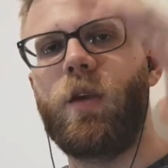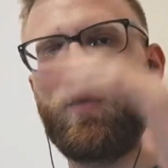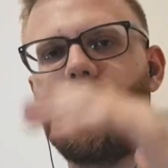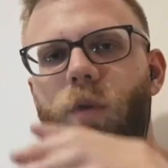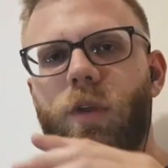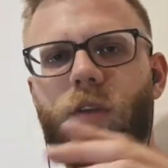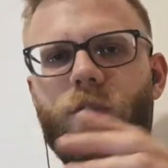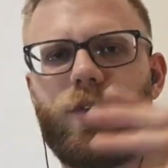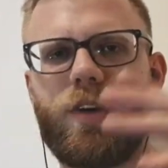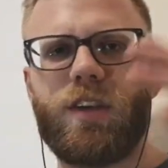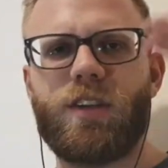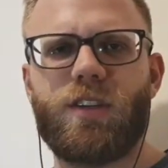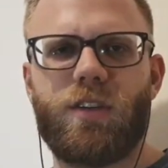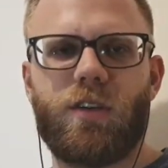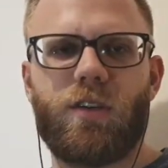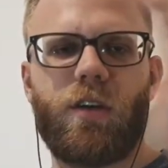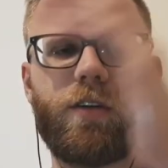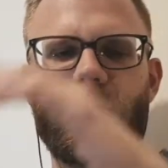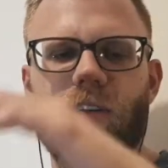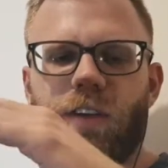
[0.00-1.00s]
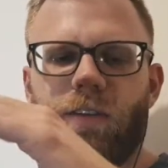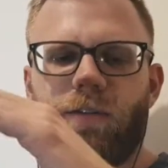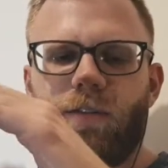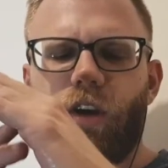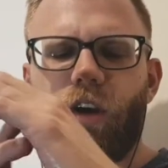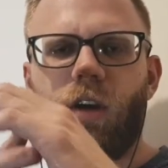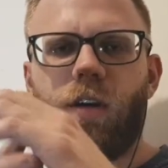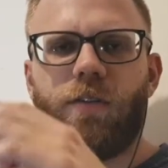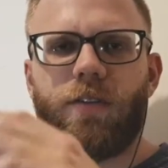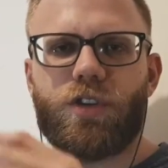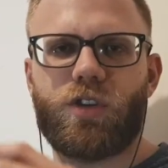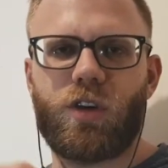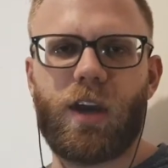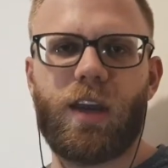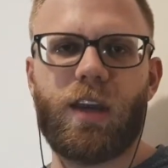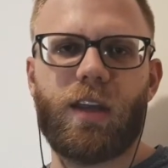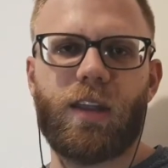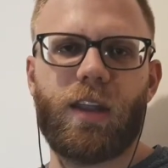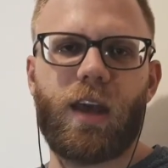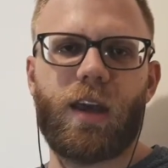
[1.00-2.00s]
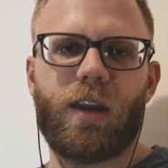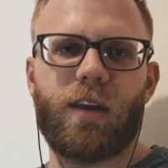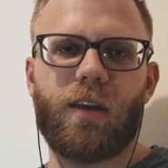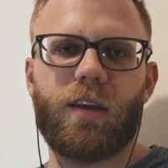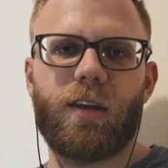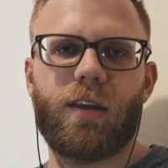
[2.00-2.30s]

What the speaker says: Within reason, obviously, if you're overtraining that,